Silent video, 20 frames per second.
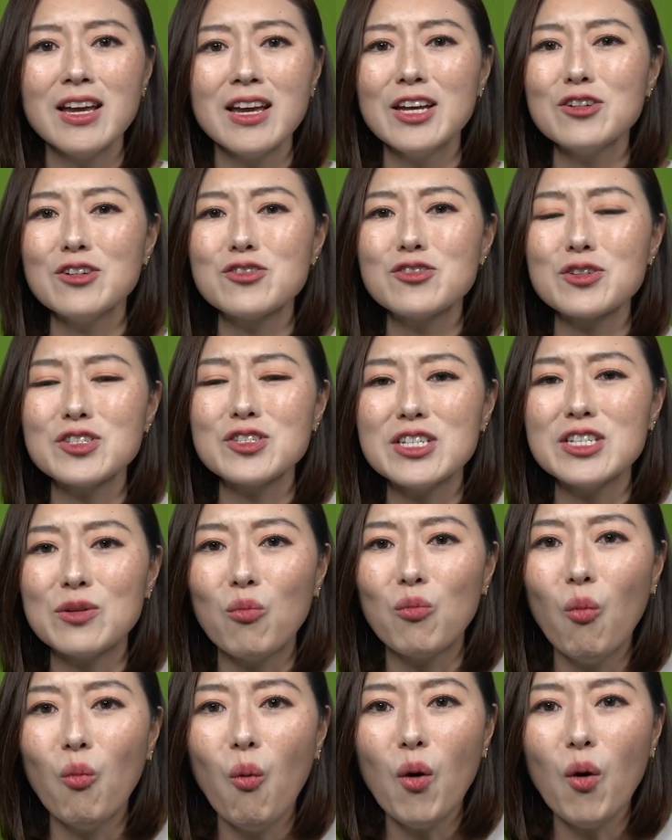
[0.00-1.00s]
You just
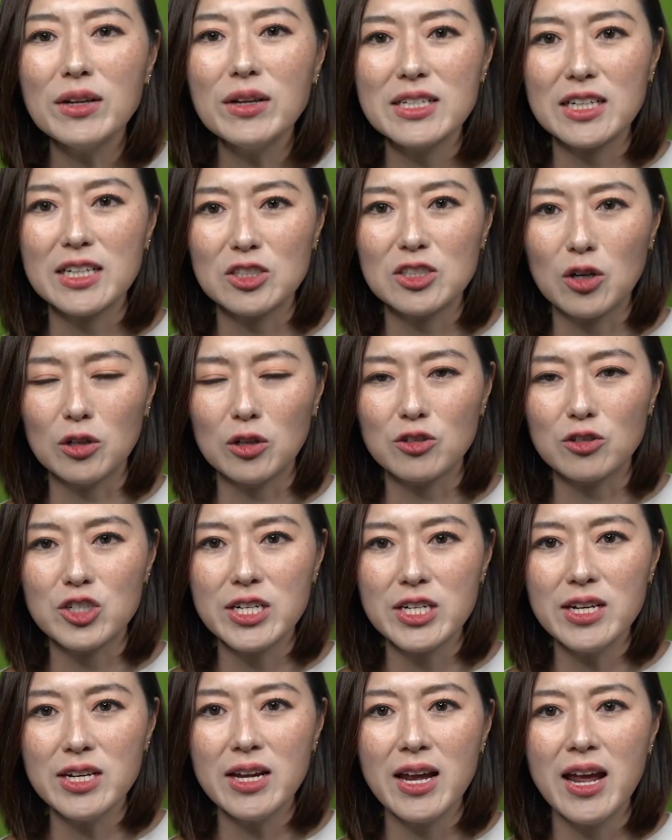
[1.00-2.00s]
need one
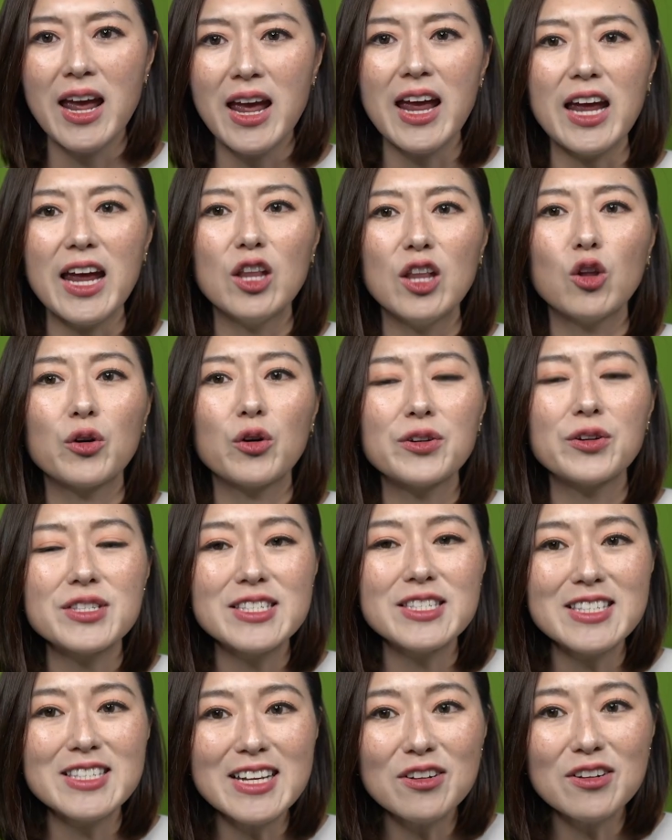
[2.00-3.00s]
technology and learn a
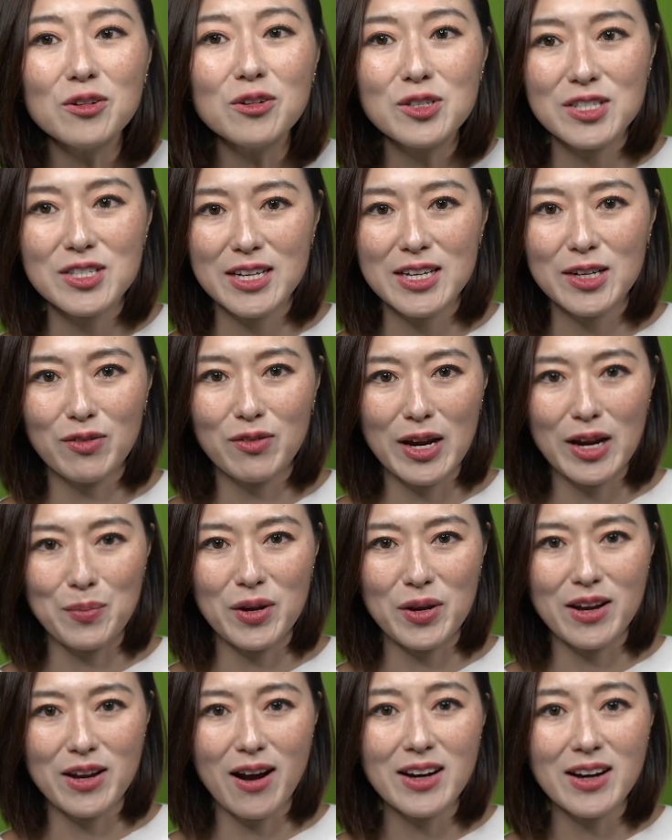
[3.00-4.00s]
single set of
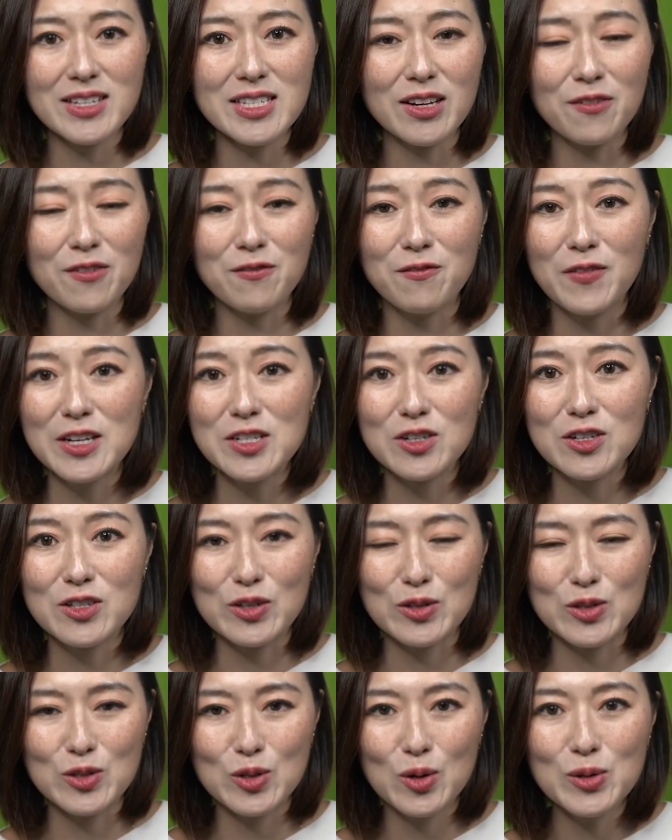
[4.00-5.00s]
APIs and conventions
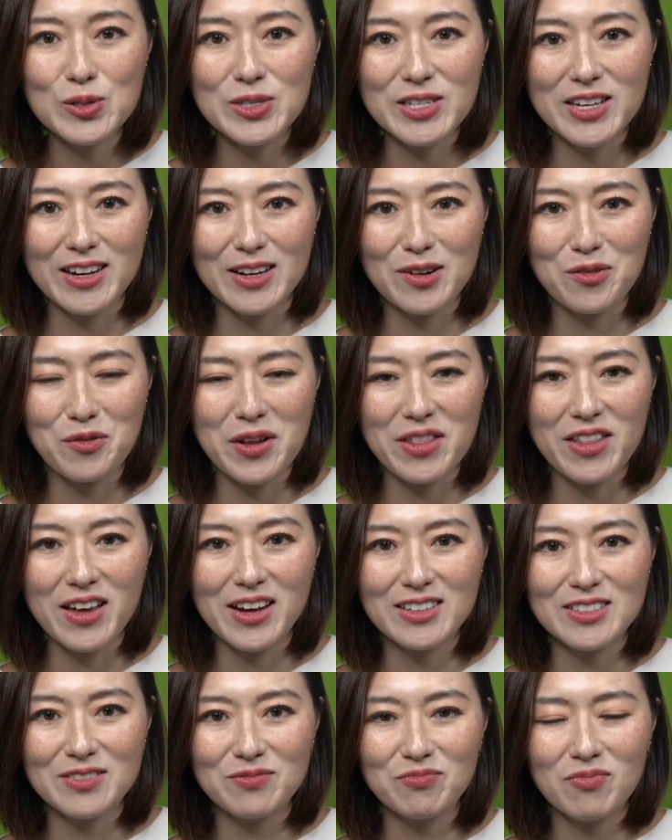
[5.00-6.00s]
associated with it.